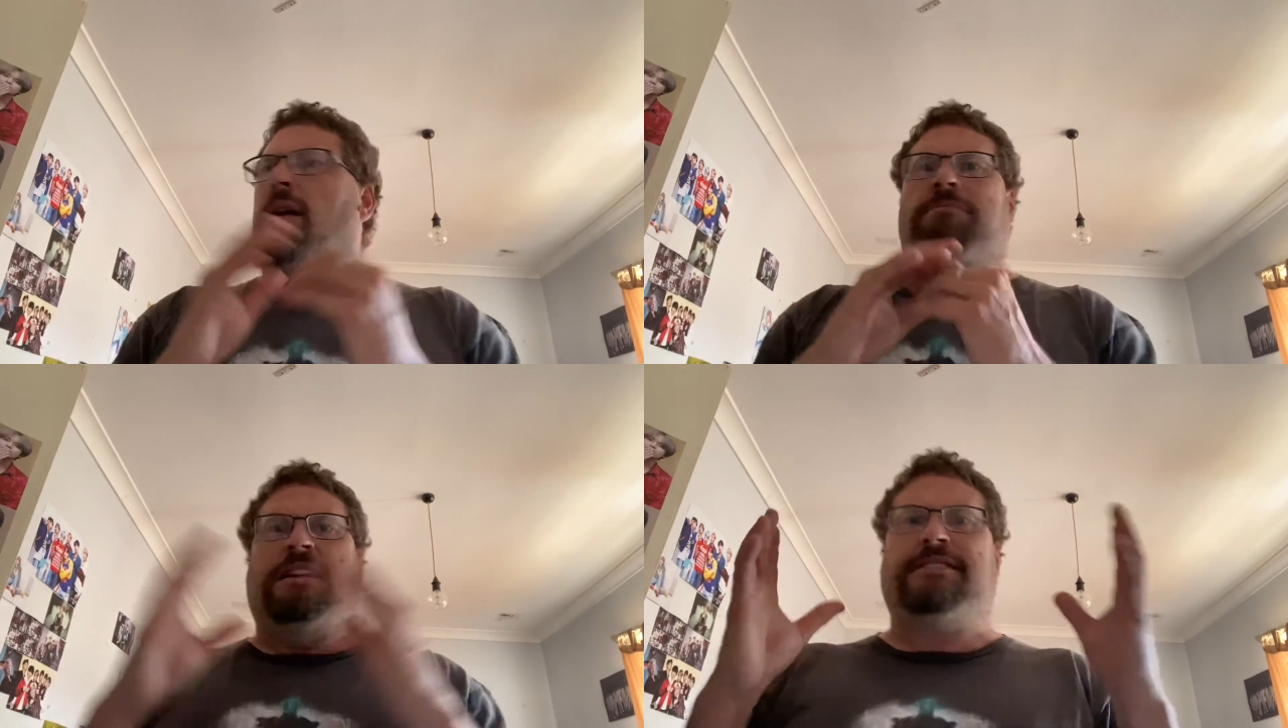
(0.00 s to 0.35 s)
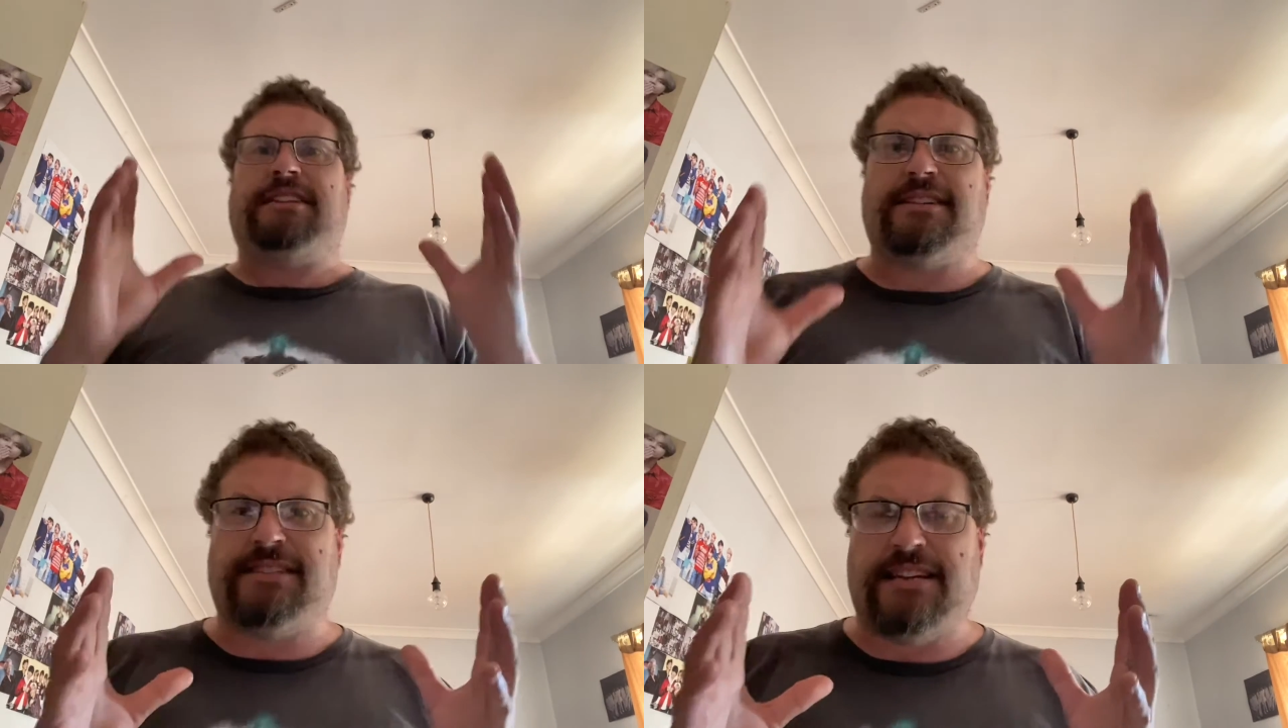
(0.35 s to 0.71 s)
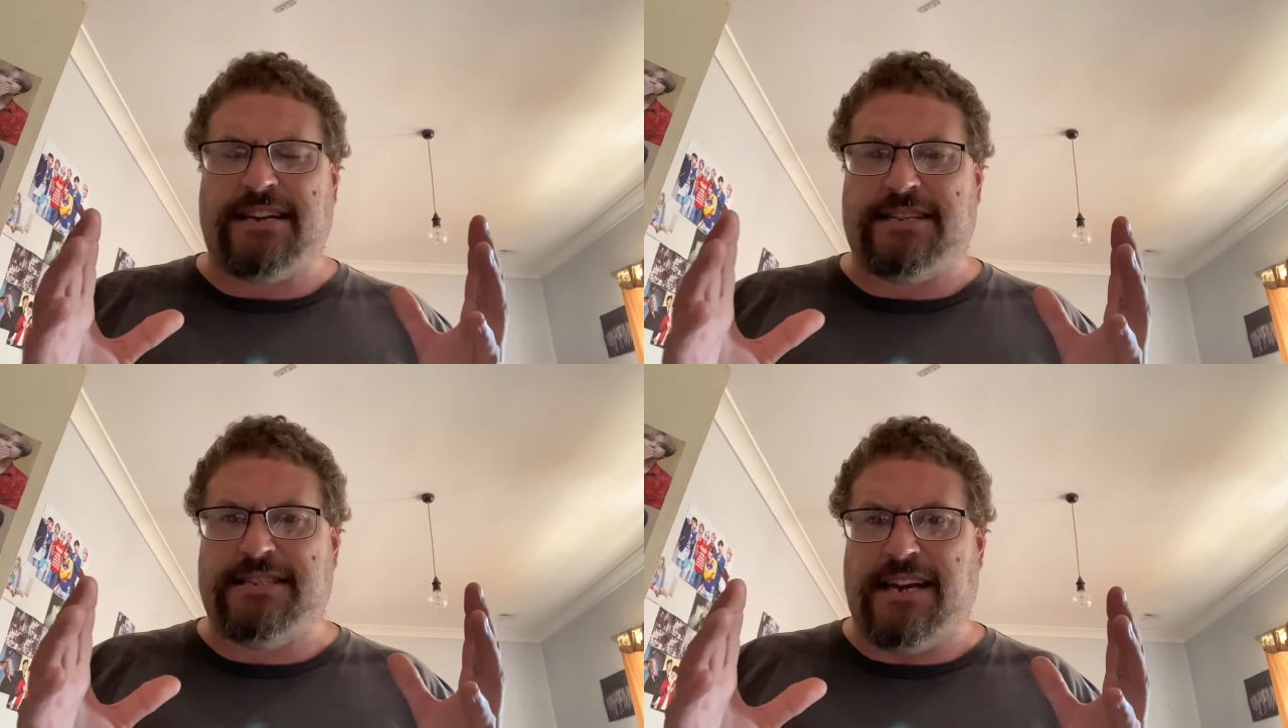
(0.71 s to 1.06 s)
It doesn't
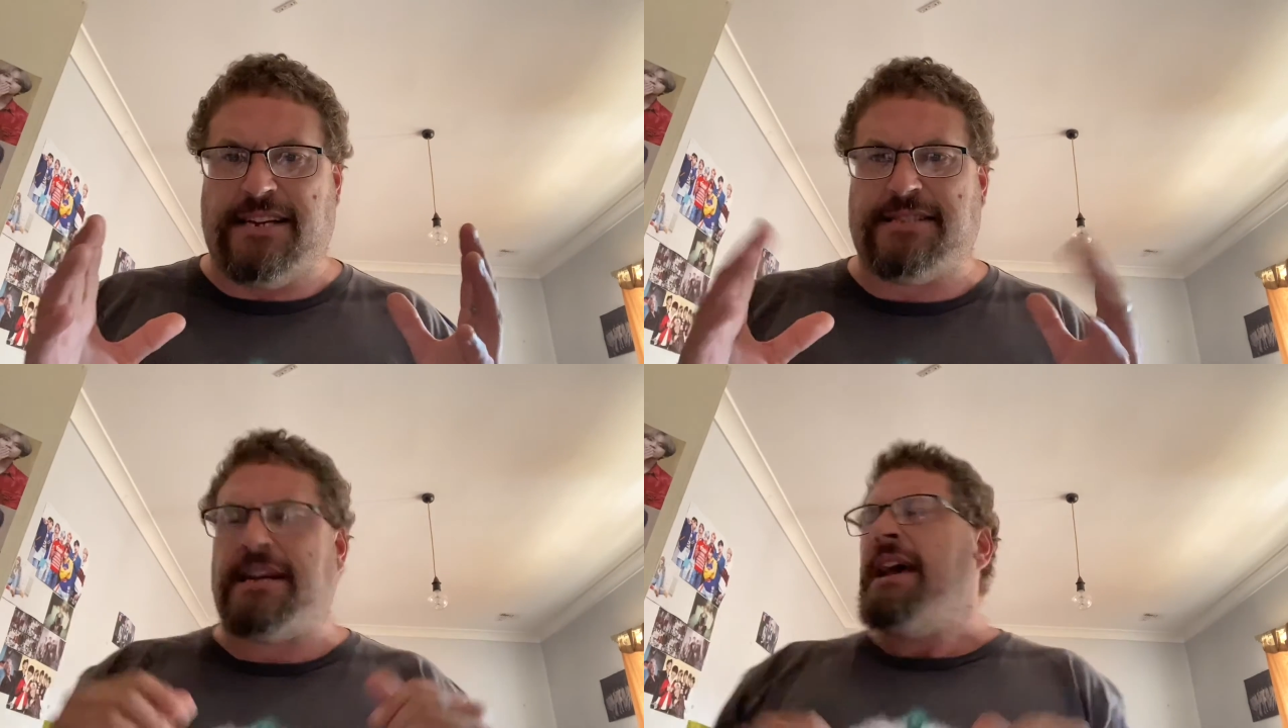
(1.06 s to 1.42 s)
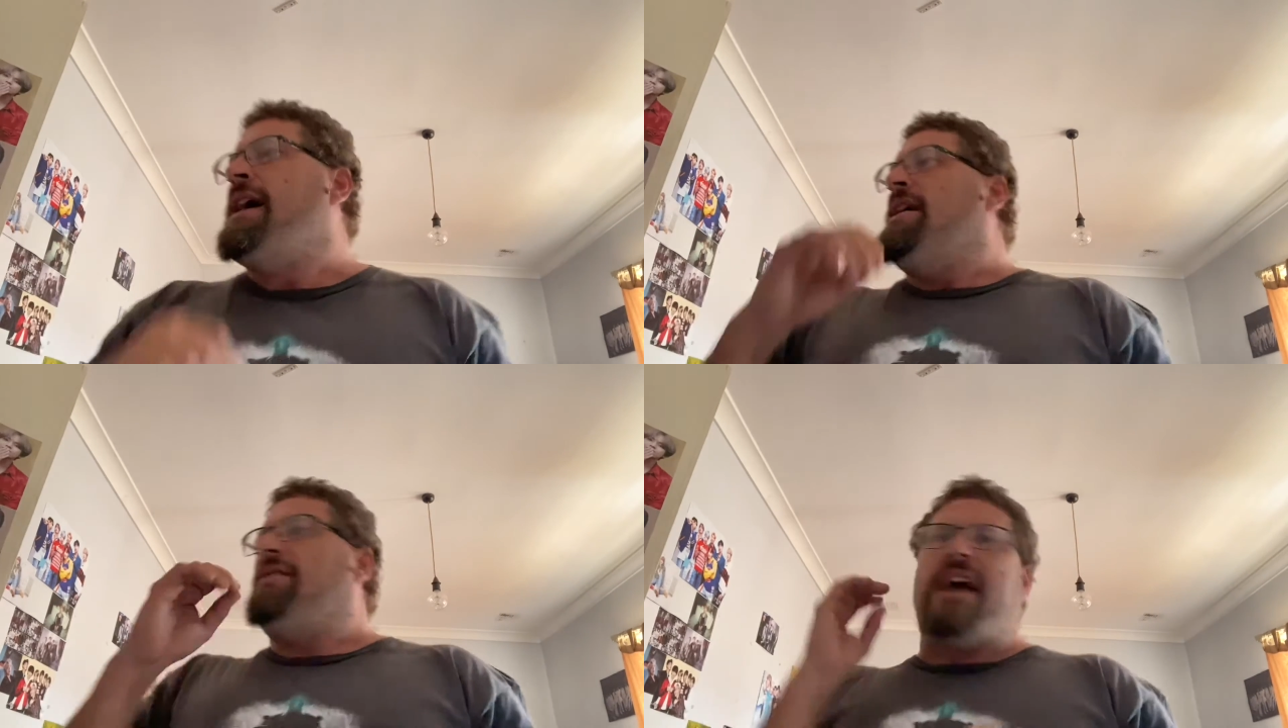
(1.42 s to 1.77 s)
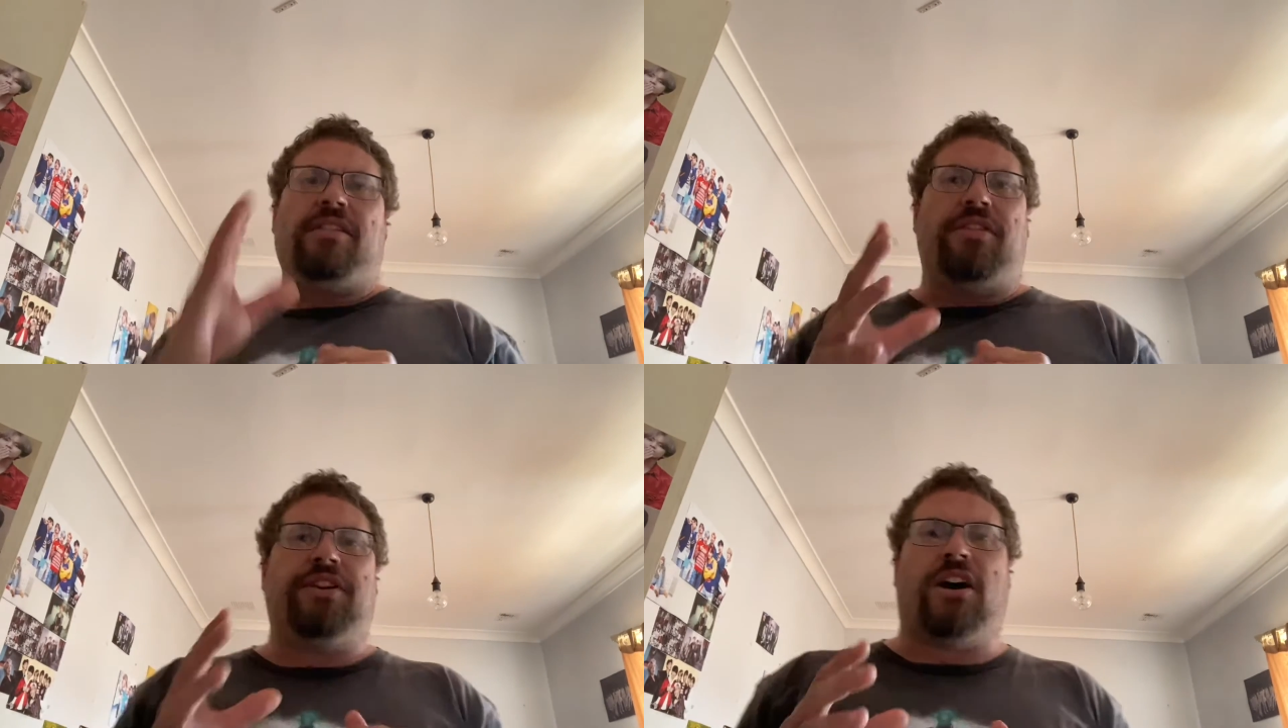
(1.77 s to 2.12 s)
exist. The
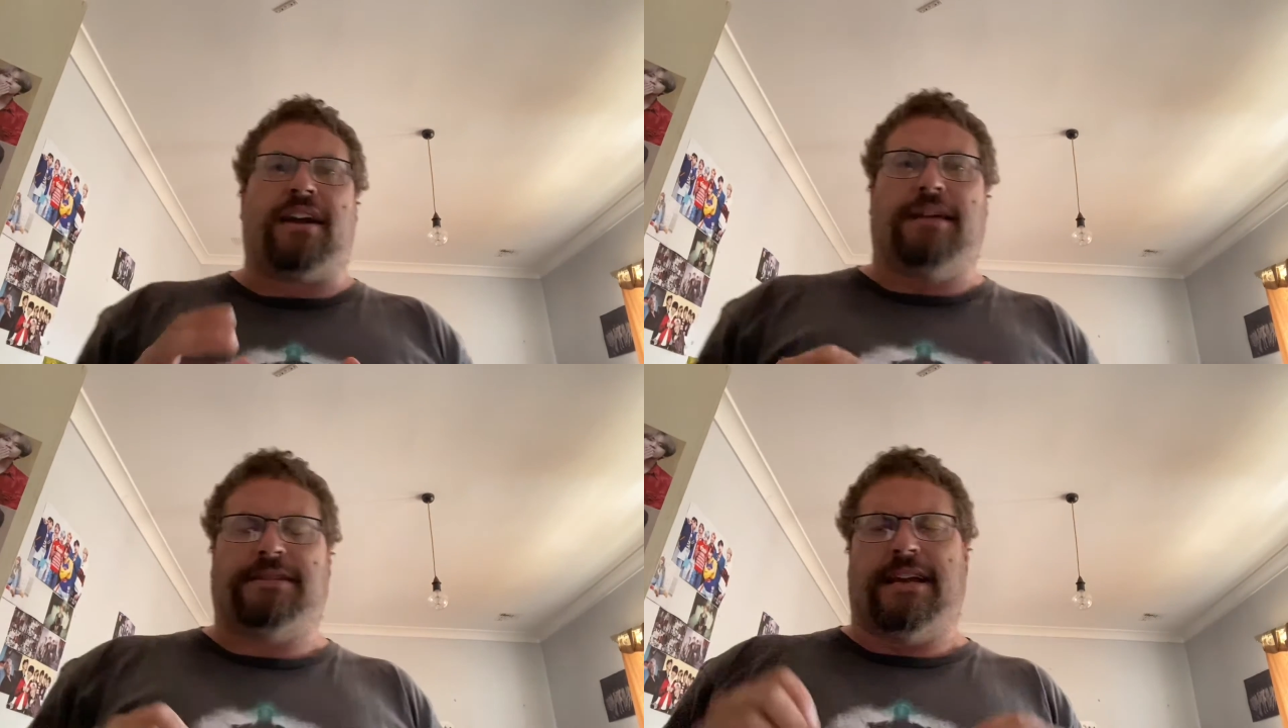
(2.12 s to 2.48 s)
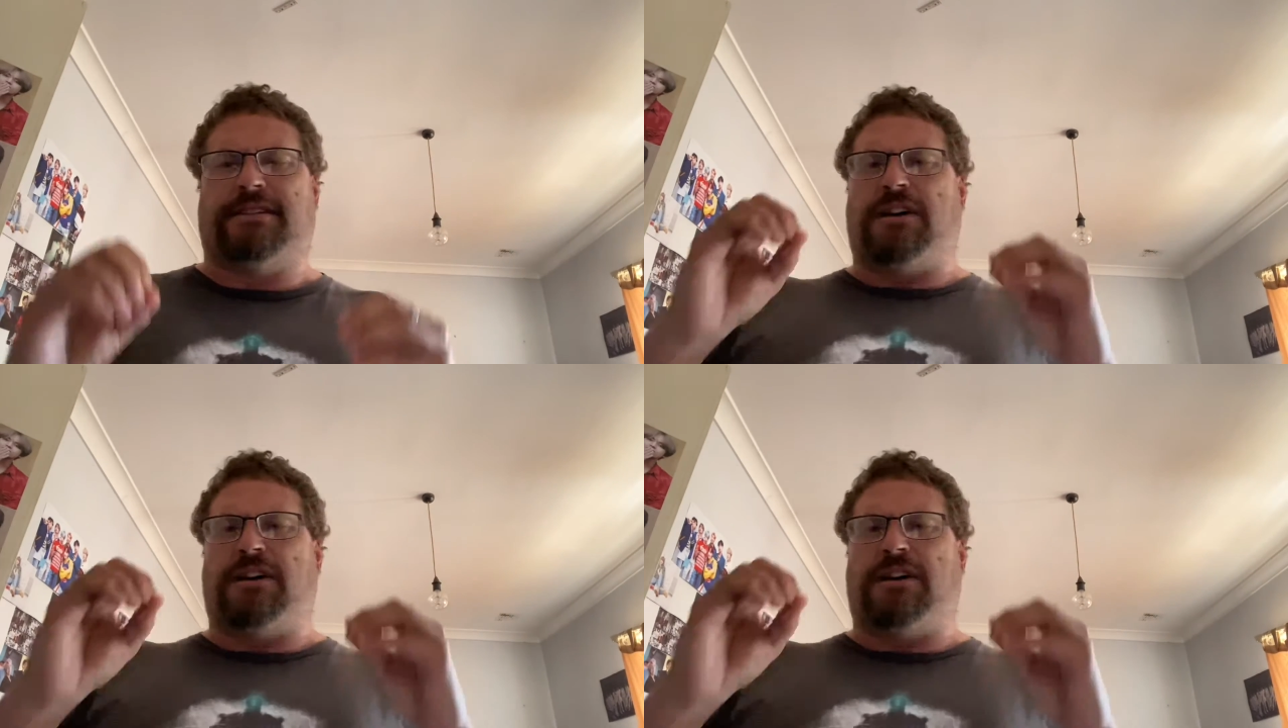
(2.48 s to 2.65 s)
other thing I keep seeing is,